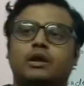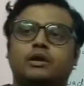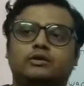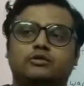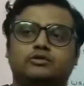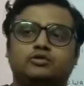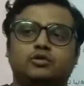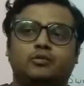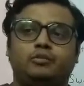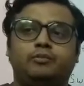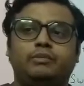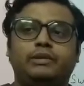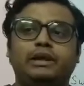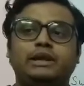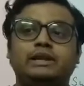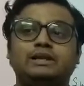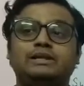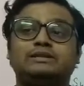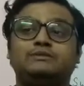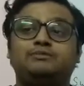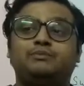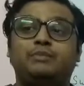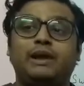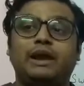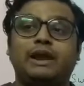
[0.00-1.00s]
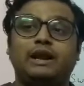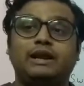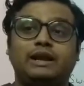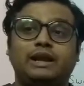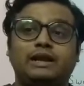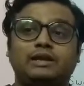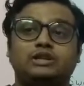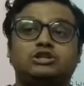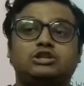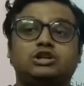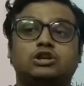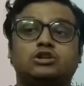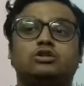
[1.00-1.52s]
So please pay
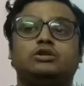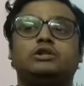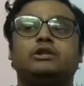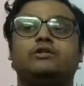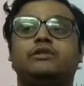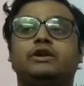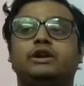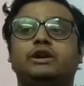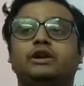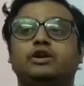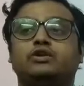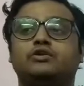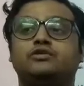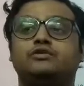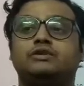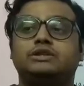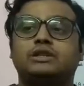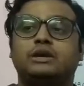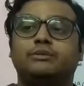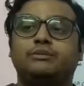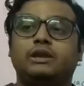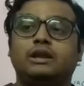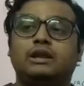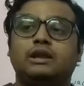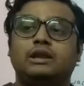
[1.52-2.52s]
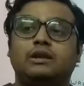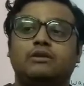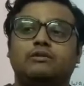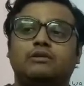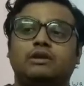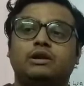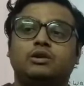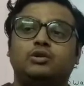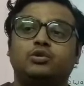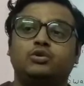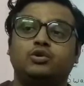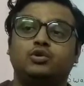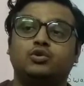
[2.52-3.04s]
attention on the videos which have been
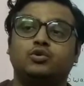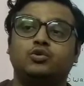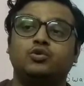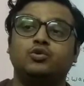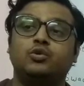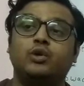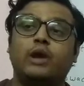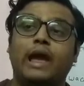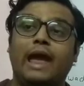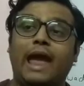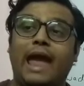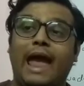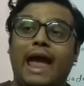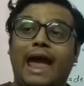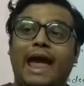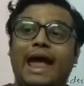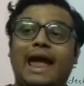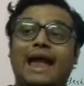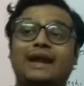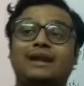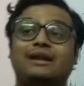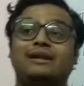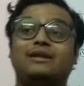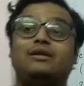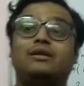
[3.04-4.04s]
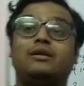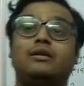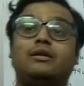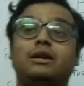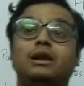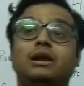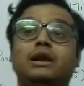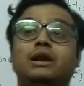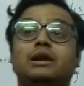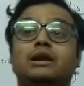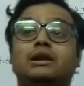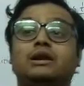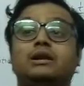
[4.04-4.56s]
given to you and
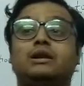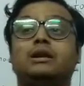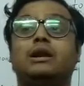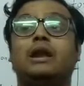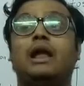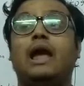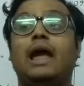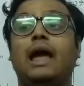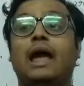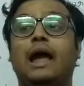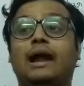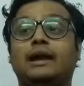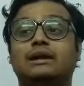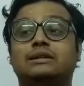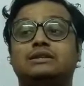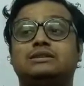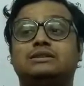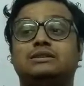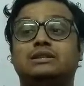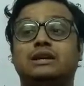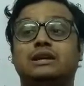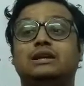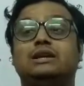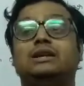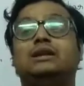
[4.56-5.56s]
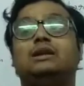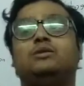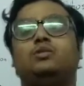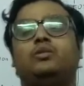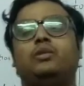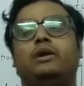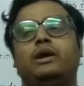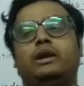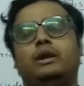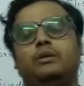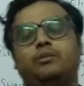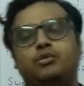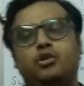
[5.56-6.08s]
read it and study it
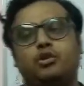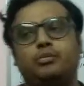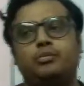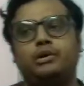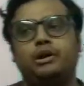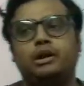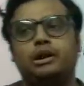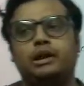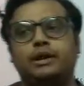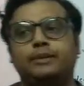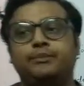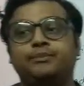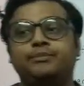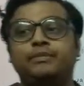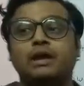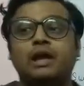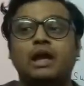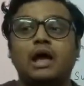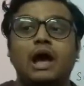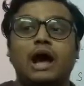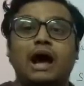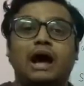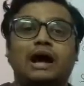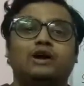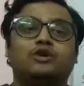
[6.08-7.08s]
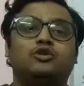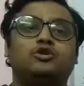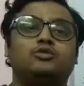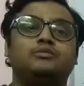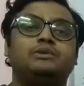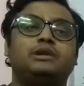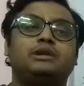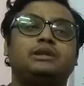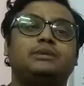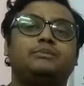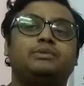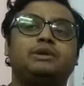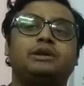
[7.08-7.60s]
very properly. I hope
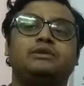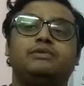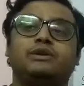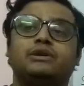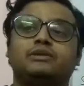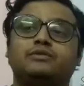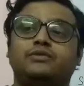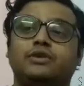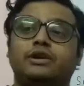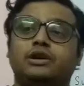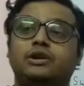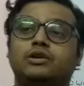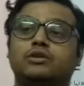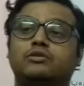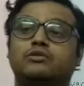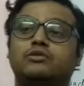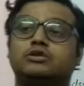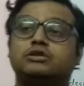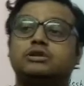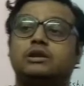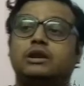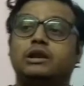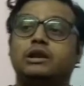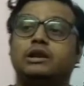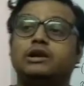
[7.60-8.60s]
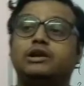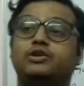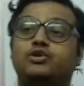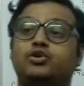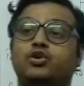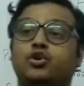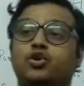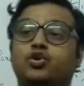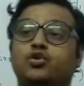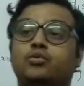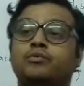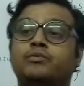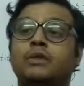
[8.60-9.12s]
that the previous video was clear to
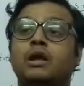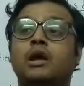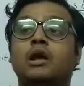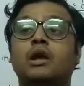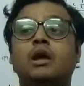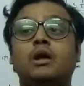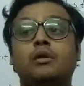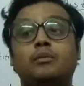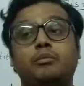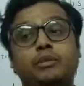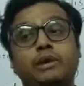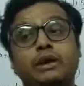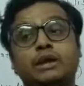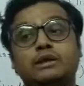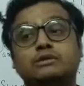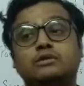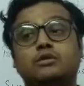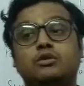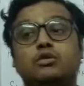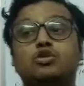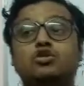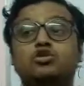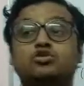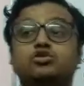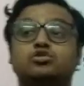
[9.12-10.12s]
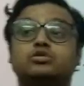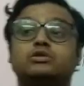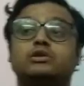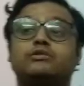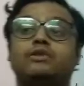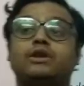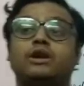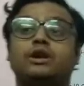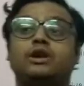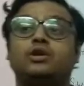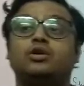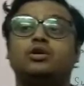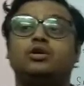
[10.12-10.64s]
you. Please go through the
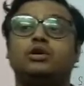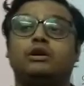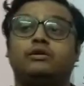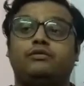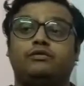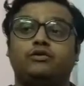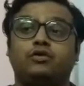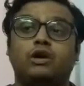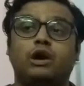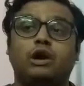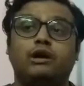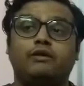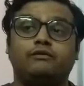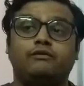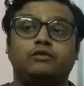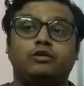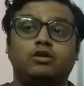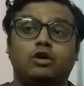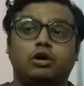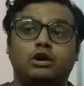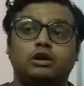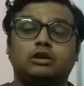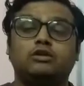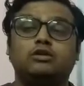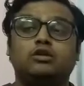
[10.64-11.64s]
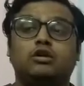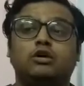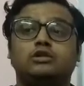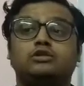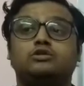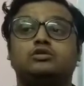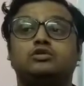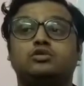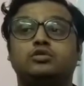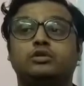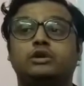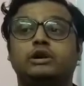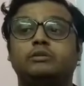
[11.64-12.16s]
video if you have not
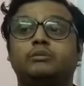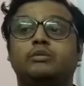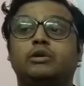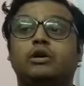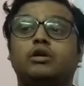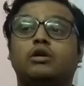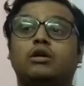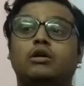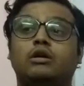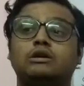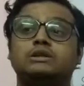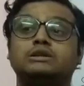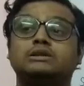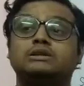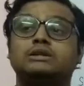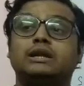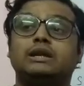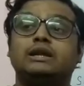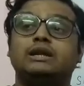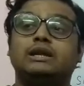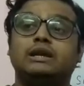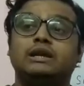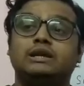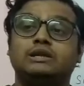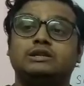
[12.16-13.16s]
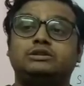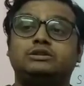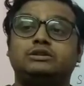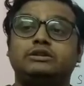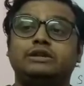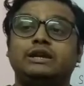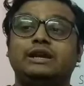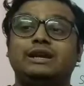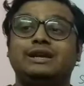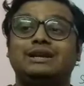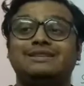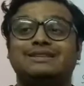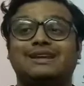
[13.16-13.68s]
gone through it, because in
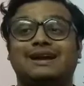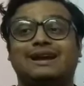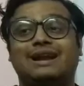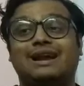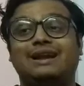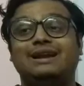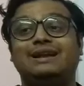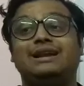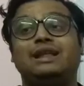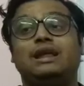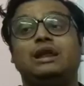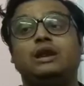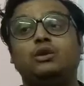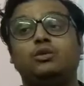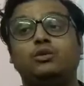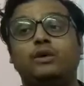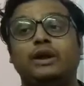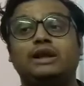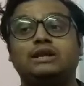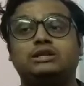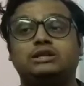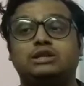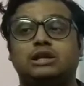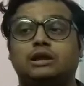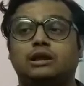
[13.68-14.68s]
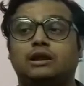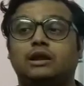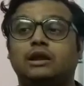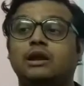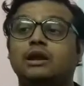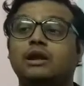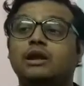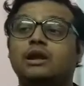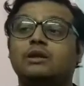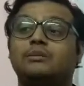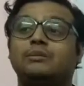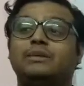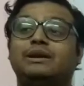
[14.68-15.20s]
history it is a continuation.
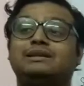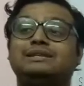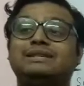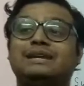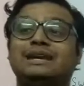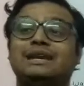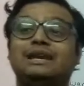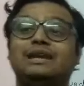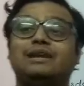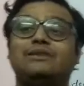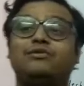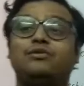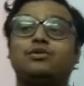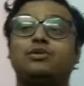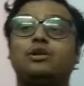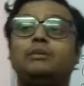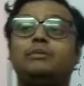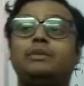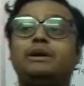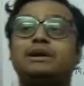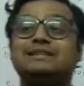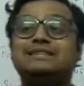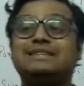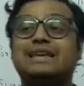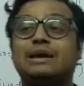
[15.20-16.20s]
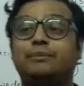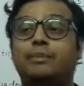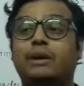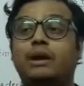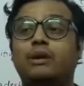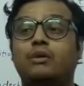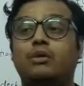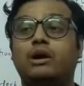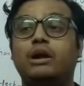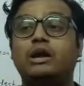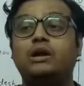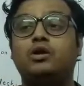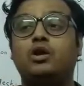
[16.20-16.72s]
Basically, if you will be
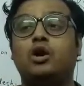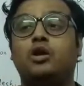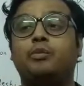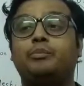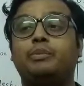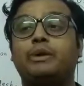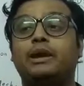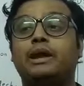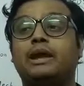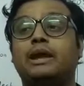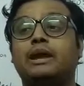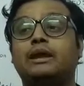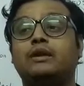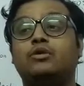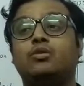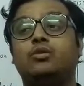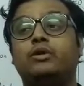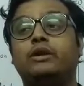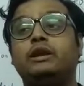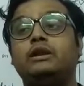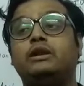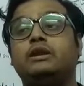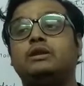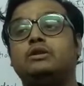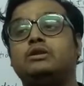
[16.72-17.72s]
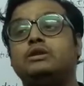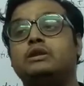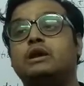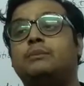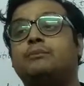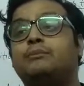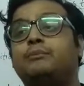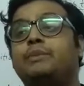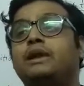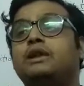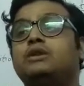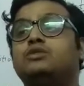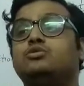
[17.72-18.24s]
skipping one topic and
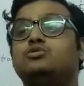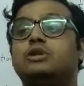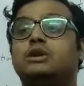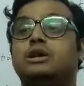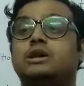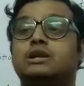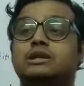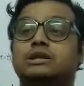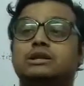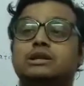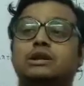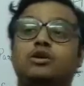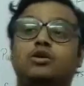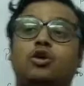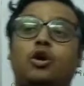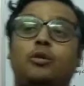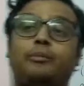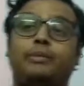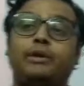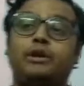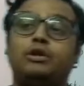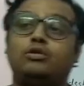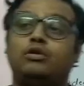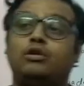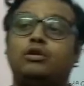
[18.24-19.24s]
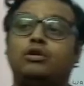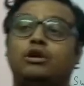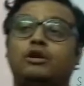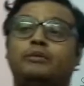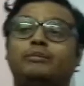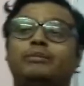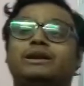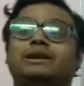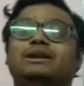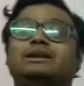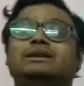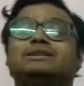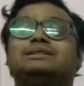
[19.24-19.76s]
jumping to the another topic, you will not
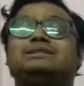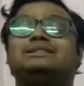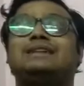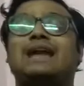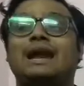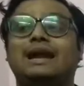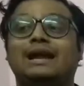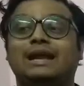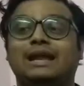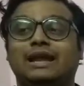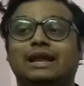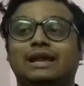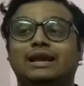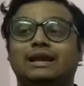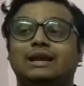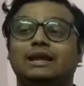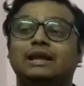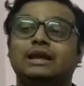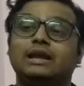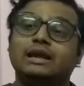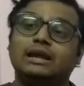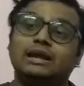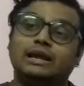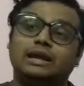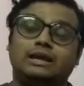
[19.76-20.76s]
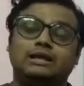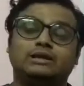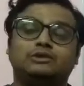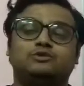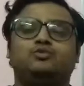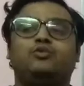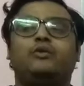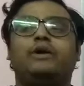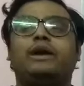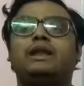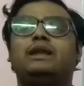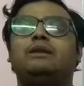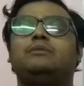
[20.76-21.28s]
be understanding it. It is
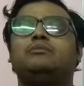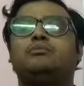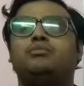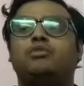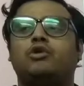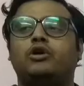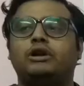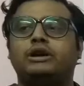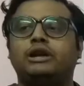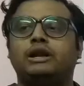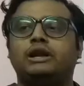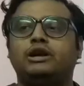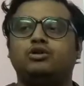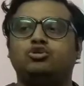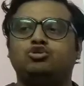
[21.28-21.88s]
very important.